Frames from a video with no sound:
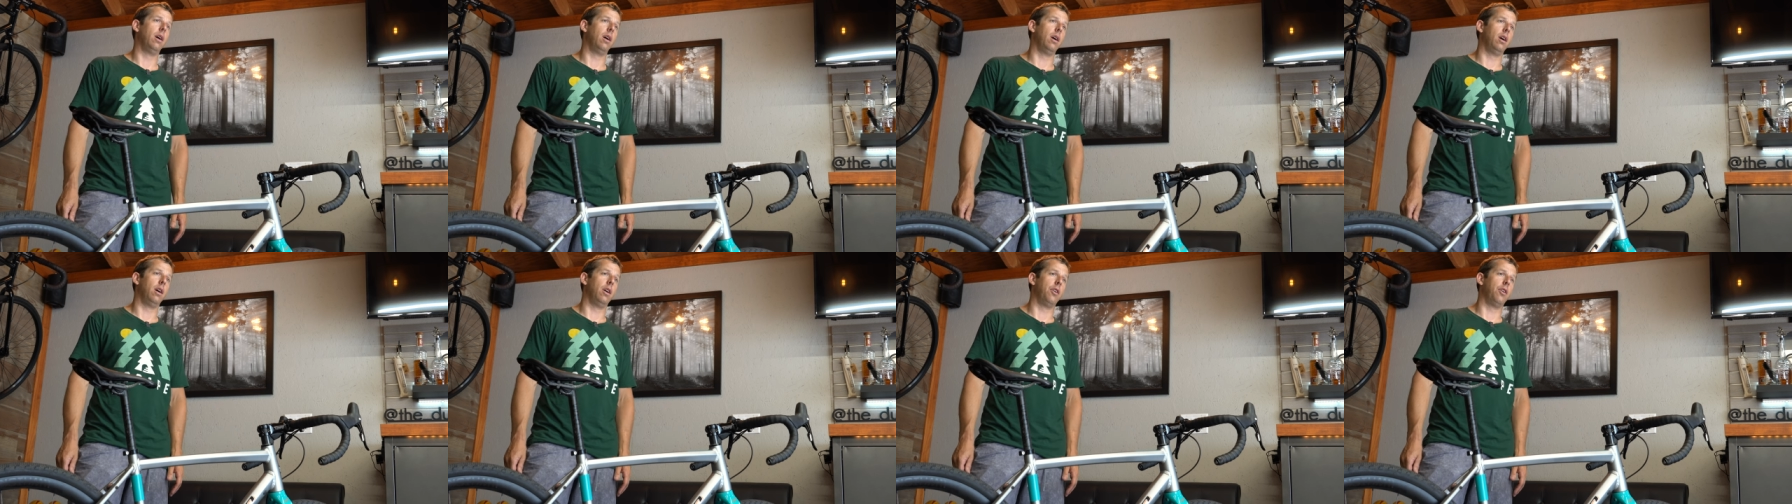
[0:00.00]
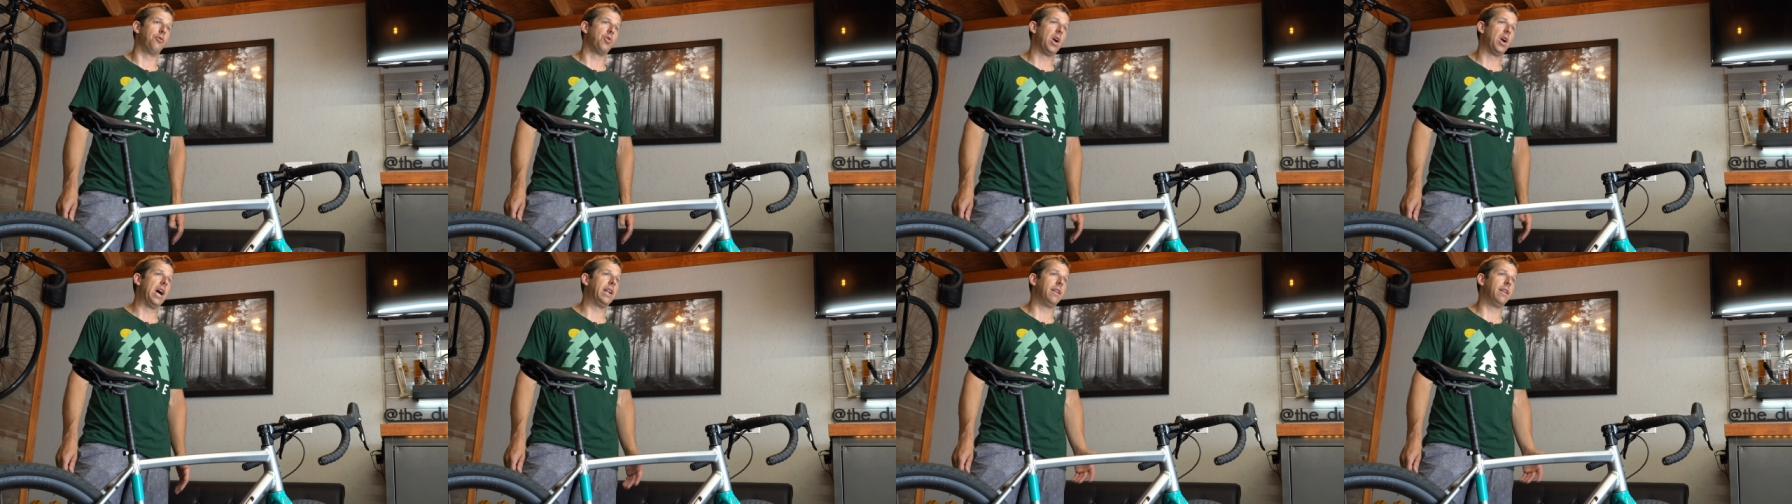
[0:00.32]

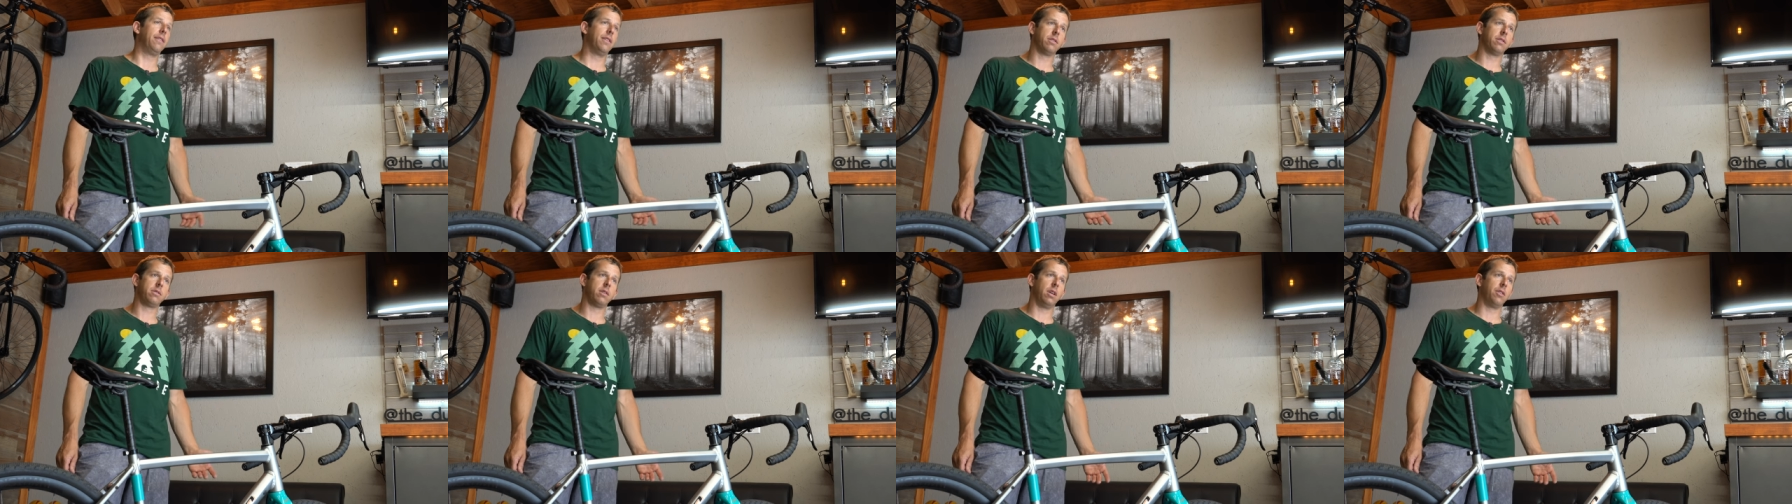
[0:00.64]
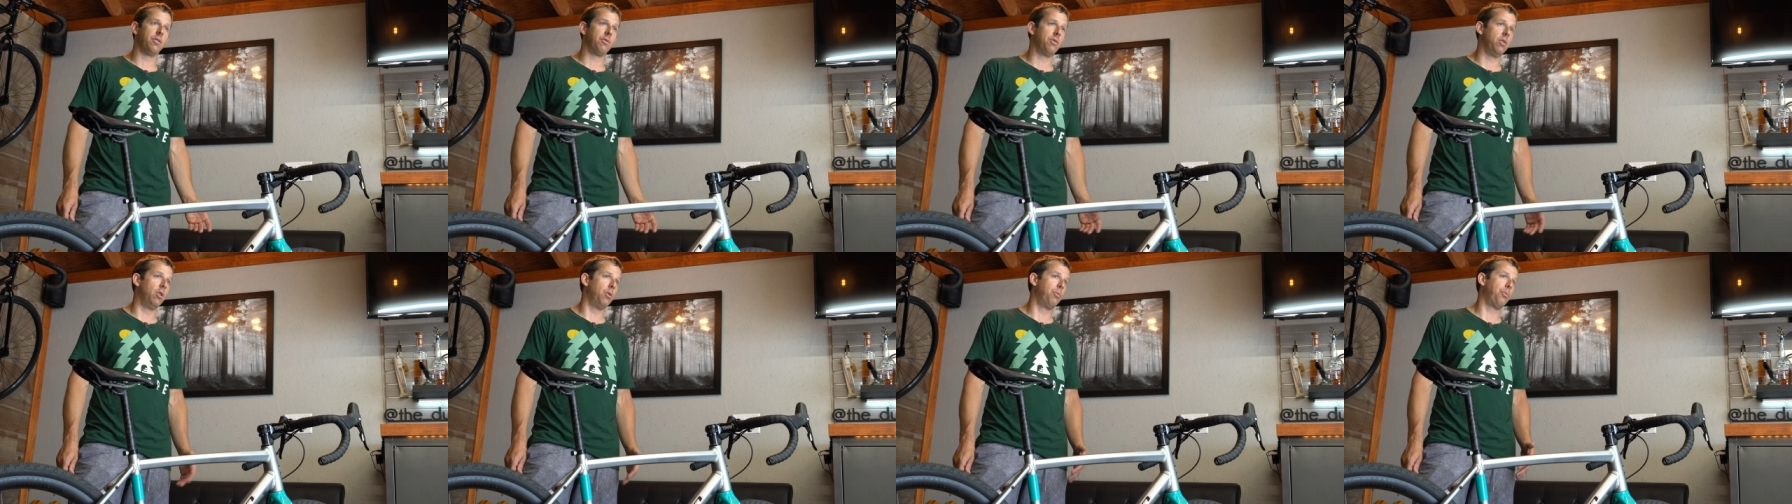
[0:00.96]
uh, riding this
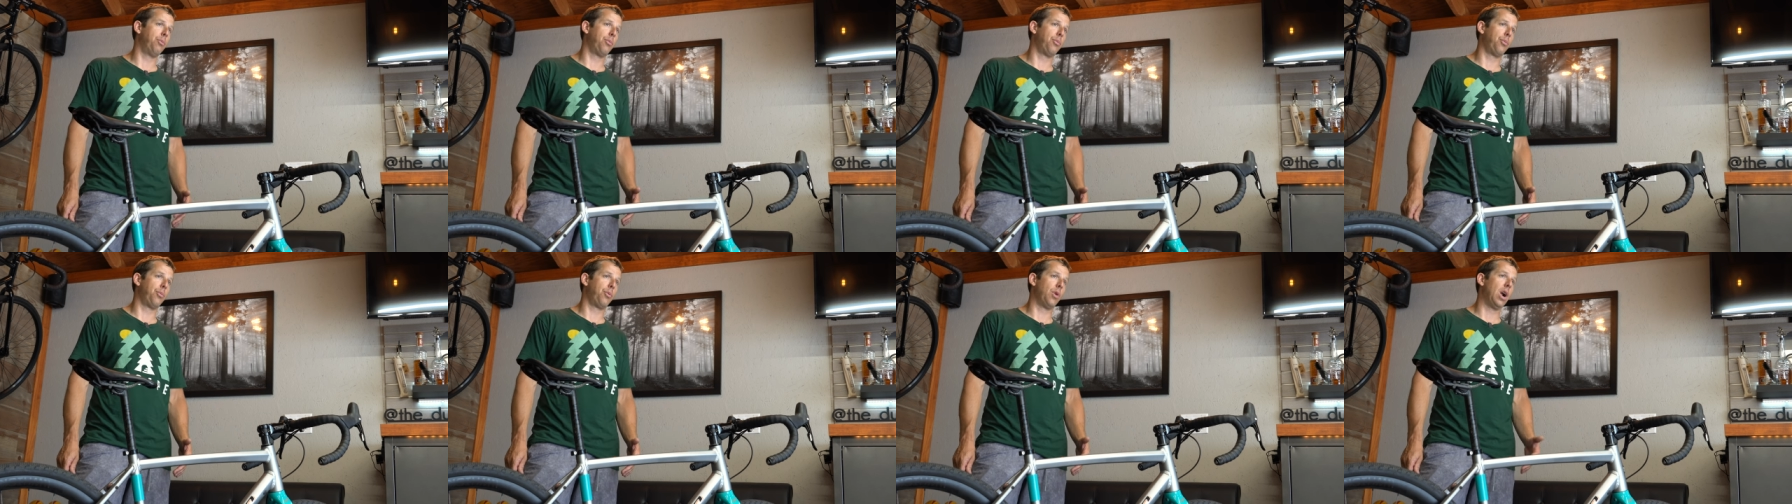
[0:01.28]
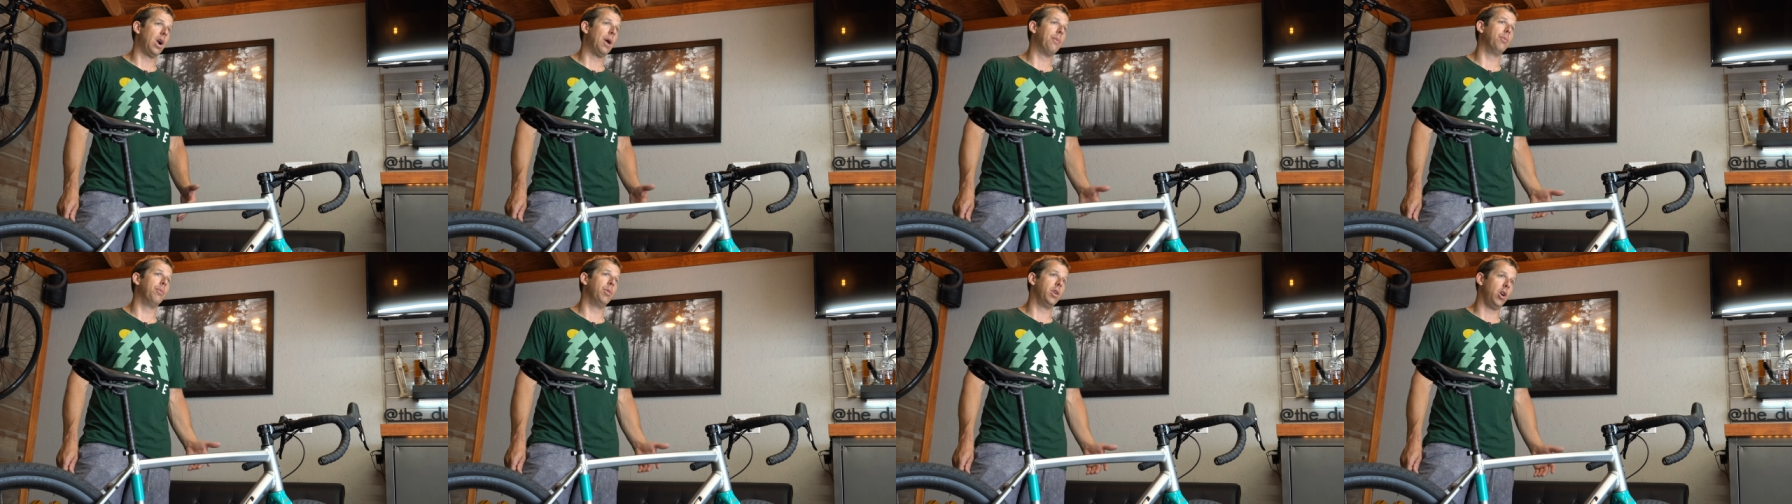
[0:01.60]
on the road
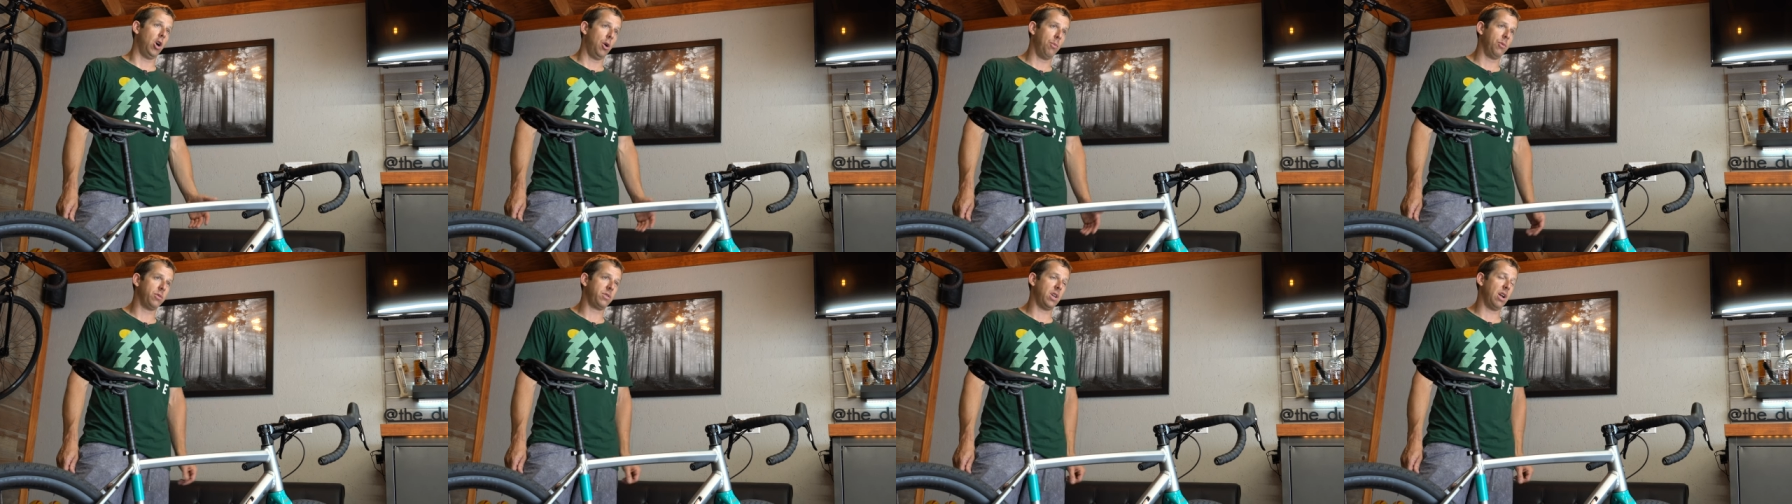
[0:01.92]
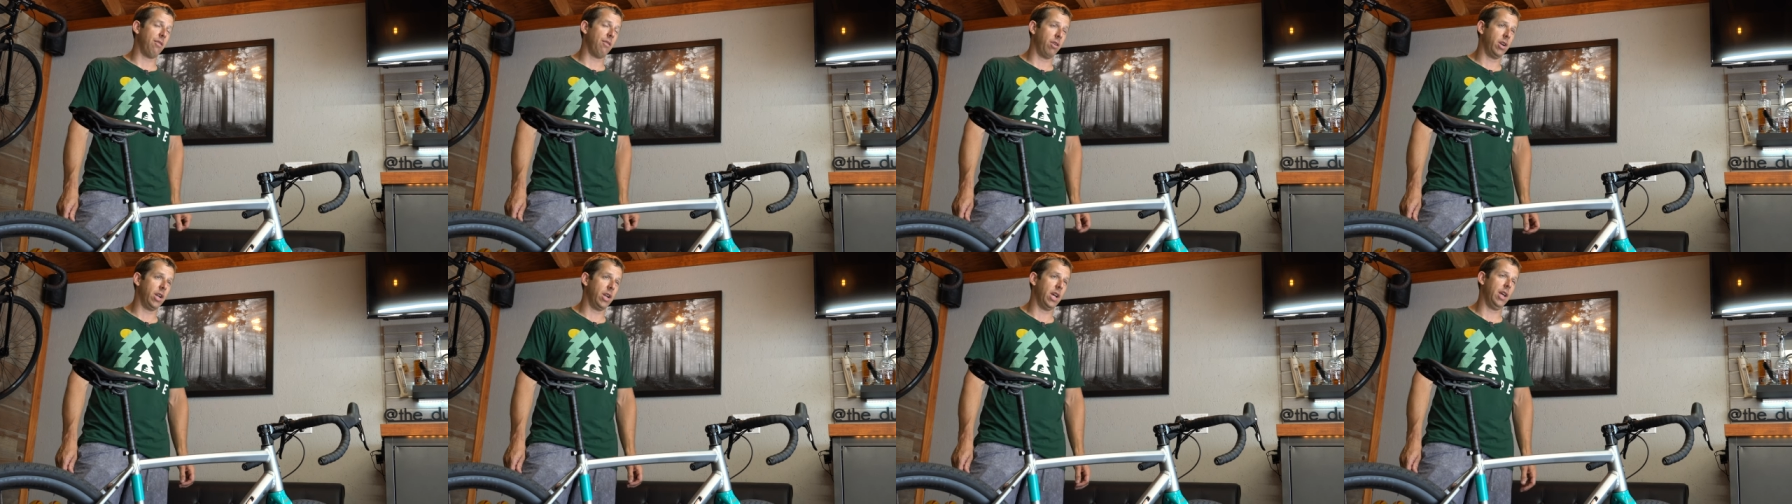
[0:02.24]
probably
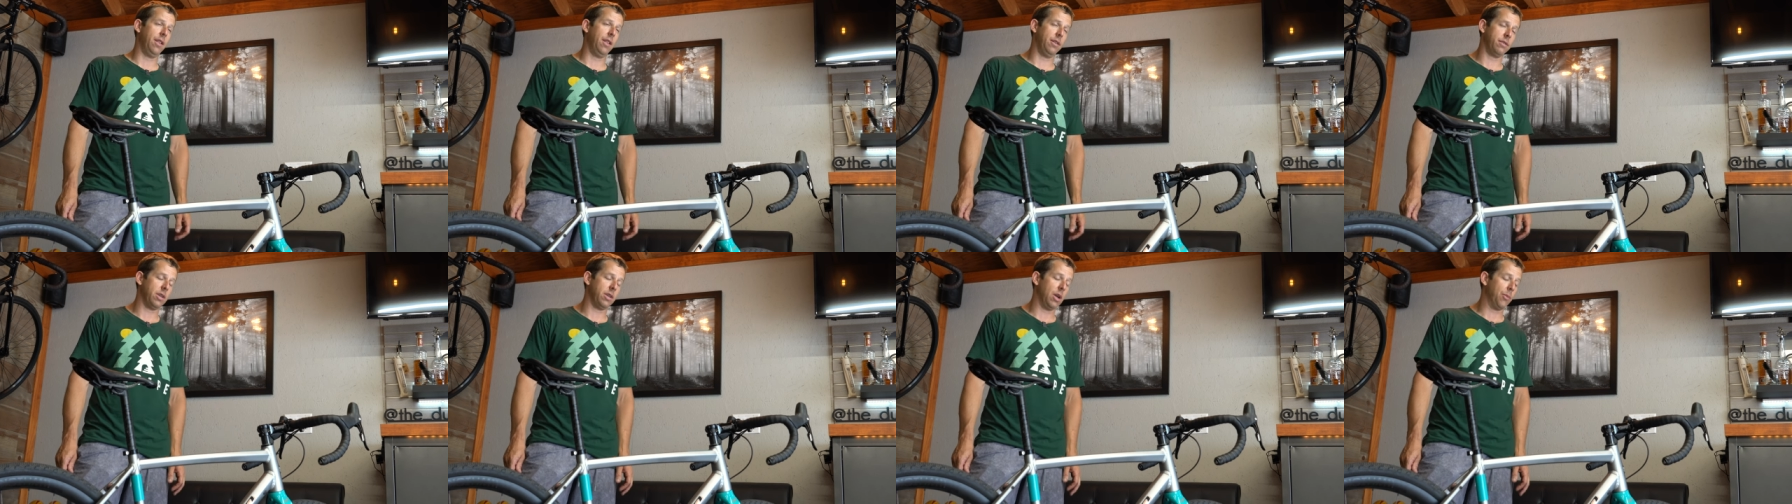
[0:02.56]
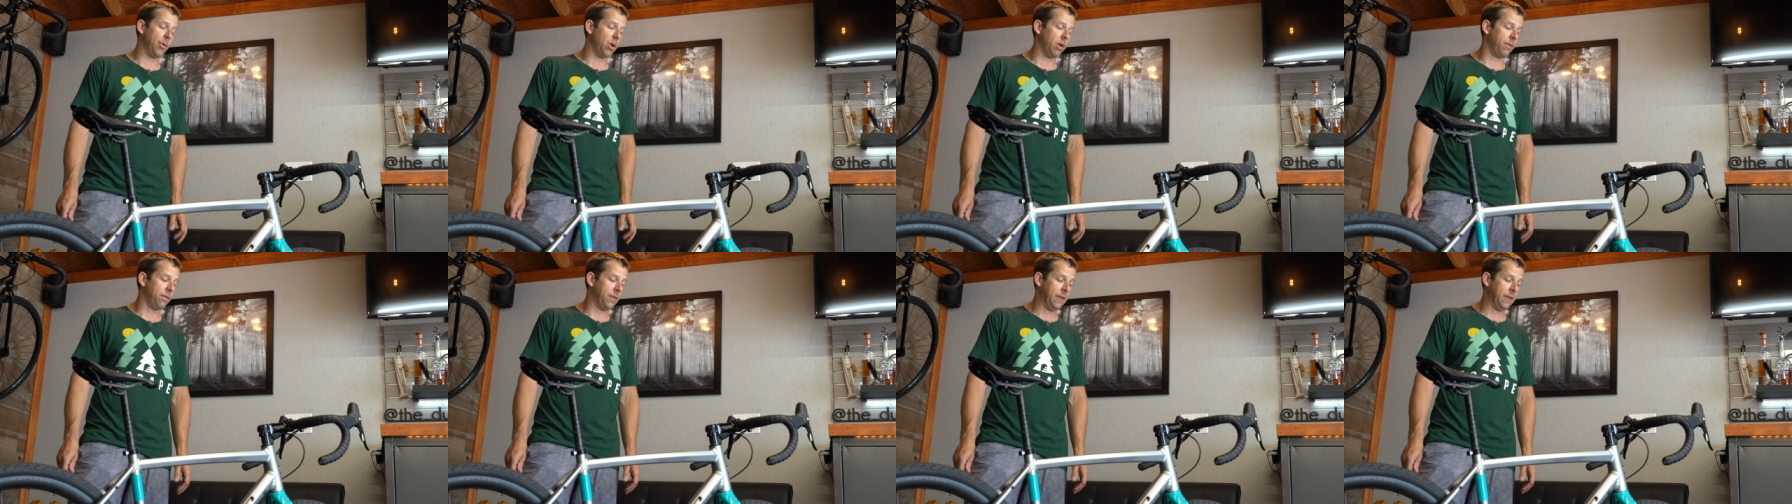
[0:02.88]
almost every day of the summer.